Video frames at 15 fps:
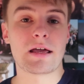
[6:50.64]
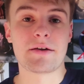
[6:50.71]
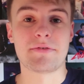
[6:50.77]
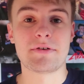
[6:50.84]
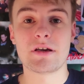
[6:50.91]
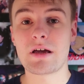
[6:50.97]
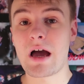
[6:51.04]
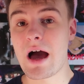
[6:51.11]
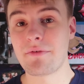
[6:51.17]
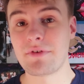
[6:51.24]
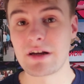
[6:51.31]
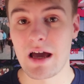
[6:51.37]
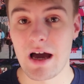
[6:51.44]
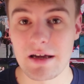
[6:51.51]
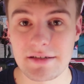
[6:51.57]
If you have
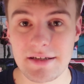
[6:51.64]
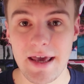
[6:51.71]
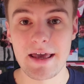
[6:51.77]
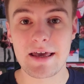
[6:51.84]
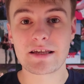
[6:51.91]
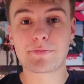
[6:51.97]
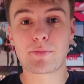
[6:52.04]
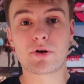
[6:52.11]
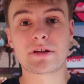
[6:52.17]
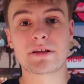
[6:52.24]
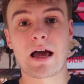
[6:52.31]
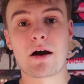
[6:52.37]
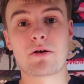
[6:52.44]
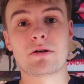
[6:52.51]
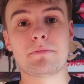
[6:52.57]
any ideas, put it
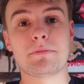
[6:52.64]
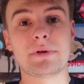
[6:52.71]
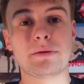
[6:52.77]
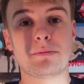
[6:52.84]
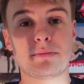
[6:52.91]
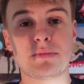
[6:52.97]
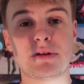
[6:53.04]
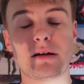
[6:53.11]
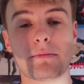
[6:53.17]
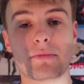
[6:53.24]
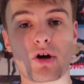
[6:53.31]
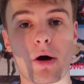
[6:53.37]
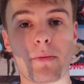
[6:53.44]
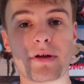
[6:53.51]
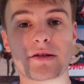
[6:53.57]
down in the
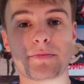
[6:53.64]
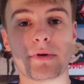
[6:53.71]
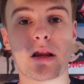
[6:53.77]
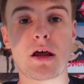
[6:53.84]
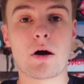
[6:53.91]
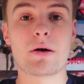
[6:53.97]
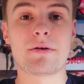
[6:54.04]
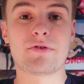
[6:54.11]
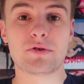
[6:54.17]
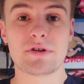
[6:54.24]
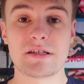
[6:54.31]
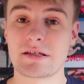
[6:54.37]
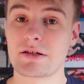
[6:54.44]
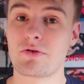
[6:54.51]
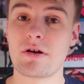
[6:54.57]
comments below. If you
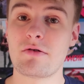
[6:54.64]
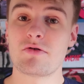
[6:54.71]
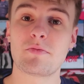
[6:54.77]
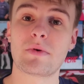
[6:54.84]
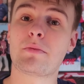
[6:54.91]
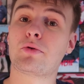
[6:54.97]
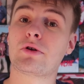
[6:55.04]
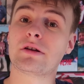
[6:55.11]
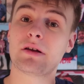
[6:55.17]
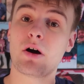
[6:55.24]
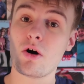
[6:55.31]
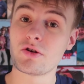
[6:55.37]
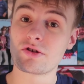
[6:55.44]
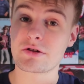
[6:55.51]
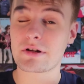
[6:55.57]
disagree with me, put it
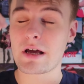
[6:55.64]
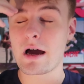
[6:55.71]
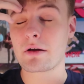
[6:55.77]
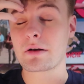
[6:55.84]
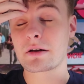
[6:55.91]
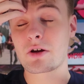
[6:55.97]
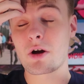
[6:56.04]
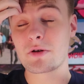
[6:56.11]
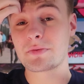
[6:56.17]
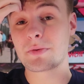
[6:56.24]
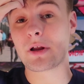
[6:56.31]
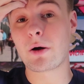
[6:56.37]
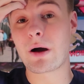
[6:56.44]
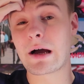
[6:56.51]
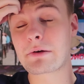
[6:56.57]
also down in the comments
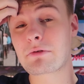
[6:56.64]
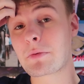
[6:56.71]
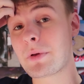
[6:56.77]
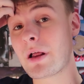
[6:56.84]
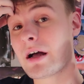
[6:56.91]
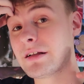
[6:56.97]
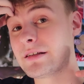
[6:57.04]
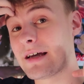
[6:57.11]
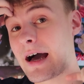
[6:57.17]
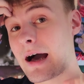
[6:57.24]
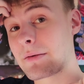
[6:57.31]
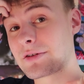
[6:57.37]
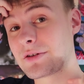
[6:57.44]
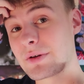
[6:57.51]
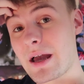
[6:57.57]
below. I reply to
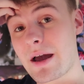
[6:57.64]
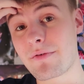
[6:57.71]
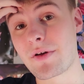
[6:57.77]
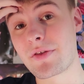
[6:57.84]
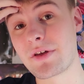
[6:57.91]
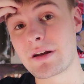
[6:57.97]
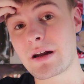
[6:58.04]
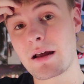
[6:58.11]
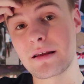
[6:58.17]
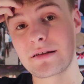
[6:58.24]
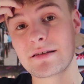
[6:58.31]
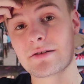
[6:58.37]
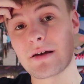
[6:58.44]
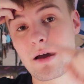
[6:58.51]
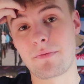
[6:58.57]
absolutely everything. I
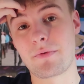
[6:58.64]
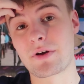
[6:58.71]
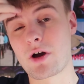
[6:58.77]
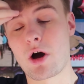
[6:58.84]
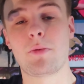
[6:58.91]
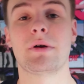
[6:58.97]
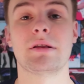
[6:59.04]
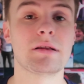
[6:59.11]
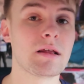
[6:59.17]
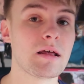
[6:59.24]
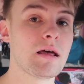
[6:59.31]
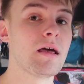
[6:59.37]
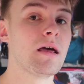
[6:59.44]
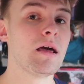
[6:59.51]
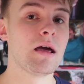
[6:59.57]
listen to every comment.
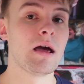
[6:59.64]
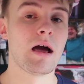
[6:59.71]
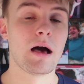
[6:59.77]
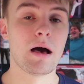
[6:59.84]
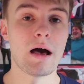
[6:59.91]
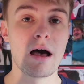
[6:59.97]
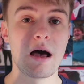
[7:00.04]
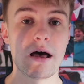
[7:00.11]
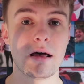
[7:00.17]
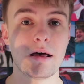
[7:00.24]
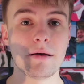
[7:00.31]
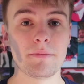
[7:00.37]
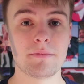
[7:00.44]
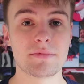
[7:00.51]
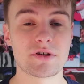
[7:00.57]

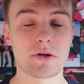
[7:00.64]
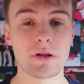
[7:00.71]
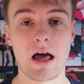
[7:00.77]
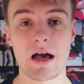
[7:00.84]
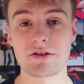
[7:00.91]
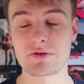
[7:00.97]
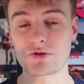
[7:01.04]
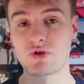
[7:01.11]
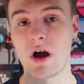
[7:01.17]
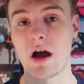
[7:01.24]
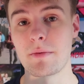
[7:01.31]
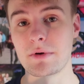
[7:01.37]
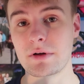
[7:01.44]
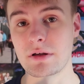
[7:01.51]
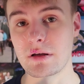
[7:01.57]
So like
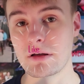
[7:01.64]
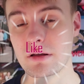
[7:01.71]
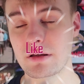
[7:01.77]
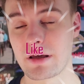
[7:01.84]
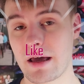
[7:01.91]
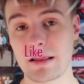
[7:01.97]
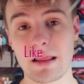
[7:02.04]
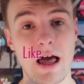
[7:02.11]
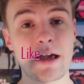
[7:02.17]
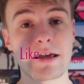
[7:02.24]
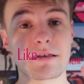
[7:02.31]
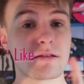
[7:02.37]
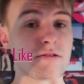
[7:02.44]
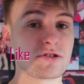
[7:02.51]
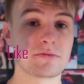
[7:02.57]

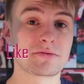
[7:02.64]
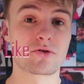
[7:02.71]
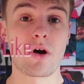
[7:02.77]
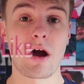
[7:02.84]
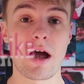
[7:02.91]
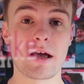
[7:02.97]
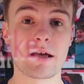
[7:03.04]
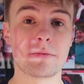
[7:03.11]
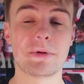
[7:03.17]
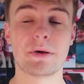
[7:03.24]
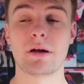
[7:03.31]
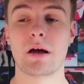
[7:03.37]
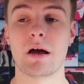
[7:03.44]
and subscribe,